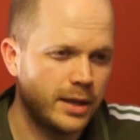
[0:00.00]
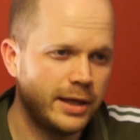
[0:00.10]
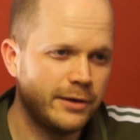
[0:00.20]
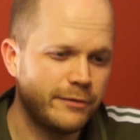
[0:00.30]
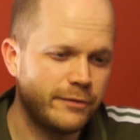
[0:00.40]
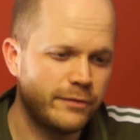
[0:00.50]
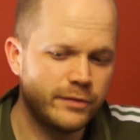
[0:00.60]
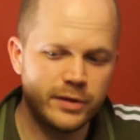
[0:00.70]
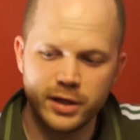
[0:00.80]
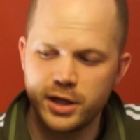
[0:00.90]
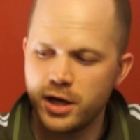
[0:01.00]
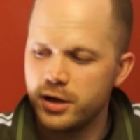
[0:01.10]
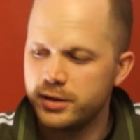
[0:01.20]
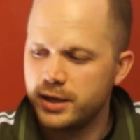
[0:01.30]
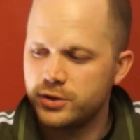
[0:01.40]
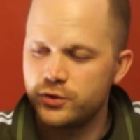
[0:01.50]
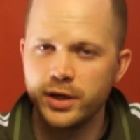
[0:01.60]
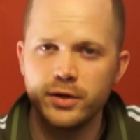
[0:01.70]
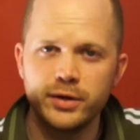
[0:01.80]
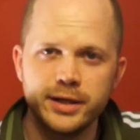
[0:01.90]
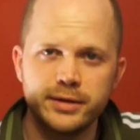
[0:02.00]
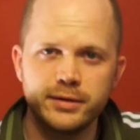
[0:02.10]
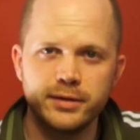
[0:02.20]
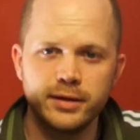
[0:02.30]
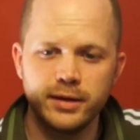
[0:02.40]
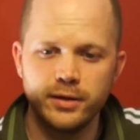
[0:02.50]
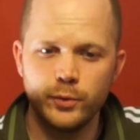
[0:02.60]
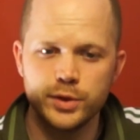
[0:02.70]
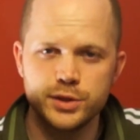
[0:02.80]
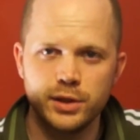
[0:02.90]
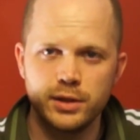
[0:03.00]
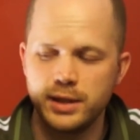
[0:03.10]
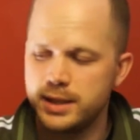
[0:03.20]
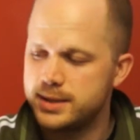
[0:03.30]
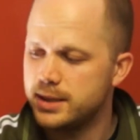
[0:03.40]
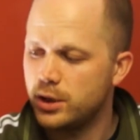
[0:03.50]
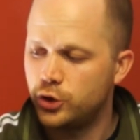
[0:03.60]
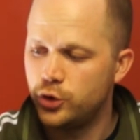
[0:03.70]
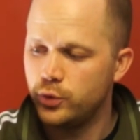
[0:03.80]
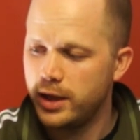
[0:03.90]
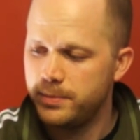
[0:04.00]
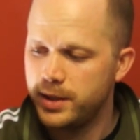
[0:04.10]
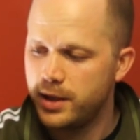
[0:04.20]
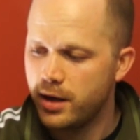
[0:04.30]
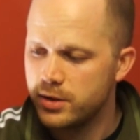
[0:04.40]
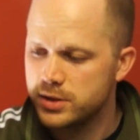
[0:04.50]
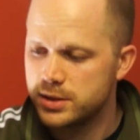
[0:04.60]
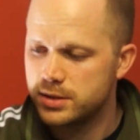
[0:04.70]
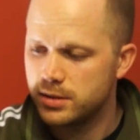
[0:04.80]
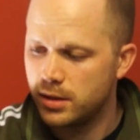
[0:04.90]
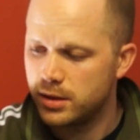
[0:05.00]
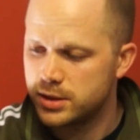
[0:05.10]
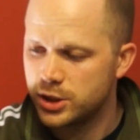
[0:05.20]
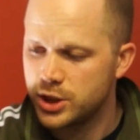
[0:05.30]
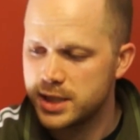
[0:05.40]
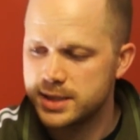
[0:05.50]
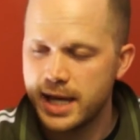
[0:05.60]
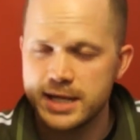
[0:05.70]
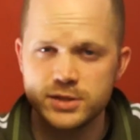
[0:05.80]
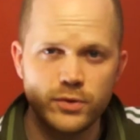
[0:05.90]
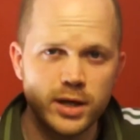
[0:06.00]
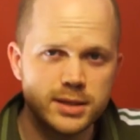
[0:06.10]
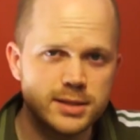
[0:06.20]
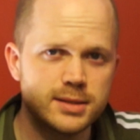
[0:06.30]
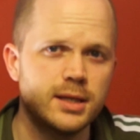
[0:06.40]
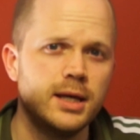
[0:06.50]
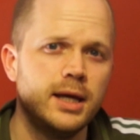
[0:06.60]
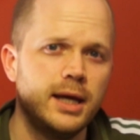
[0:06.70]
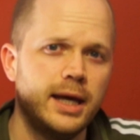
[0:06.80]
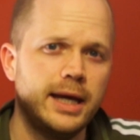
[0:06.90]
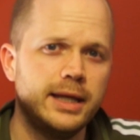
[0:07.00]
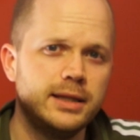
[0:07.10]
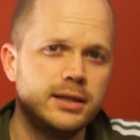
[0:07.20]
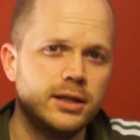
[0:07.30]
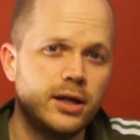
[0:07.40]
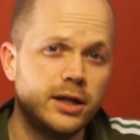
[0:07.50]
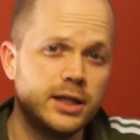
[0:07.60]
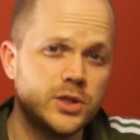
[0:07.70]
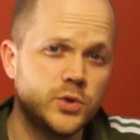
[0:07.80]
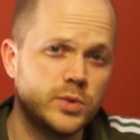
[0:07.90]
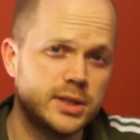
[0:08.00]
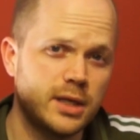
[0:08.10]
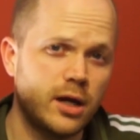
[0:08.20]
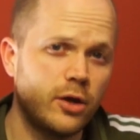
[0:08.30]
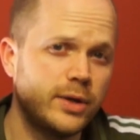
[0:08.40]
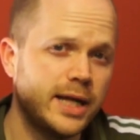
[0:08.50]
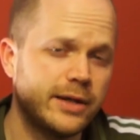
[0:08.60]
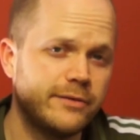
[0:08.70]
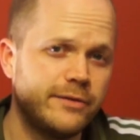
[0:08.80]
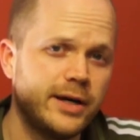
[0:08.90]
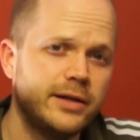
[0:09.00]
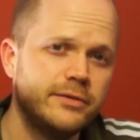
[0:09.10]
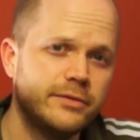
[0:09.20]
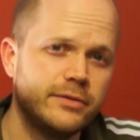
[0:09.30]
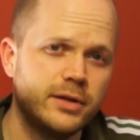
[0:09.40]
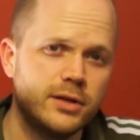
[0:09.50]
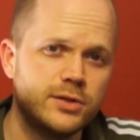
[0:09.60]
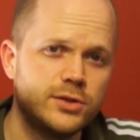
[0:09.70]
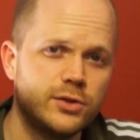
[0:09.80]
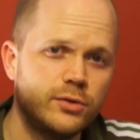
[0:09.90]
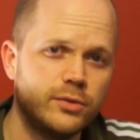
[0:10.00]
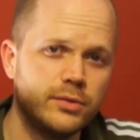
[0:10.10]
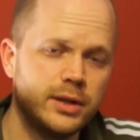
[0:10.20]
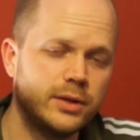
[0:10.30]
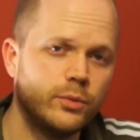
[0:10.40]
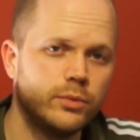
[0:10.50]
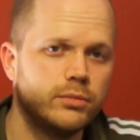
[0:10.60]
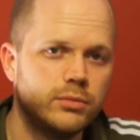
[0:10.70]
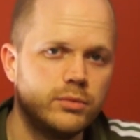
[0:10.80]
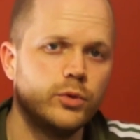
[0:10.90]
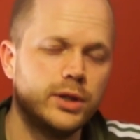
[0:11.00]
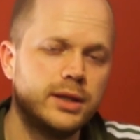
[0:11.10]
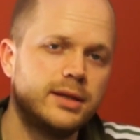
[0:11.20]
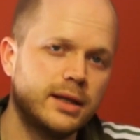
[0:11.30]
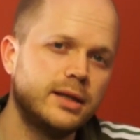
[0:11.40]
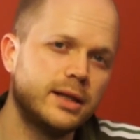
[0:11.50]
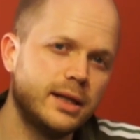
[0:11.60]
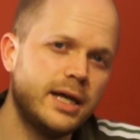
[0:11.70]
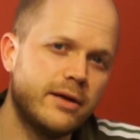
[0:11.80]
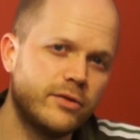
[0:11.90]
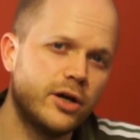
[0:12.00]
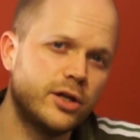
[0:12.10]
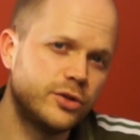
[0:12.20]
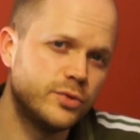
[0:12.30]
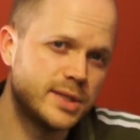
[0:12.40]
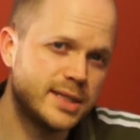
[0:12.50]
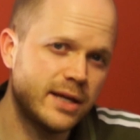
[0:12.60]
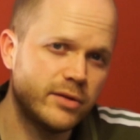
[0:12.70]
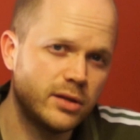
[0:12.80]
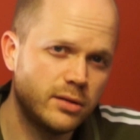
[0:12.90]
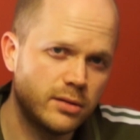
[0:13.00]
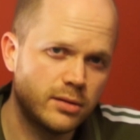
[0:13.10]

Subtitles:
If the card that triggered it was let's say a 2 AP cards, such as Last Rites, and the darkness was already at 5, so it would technically have gone to 7.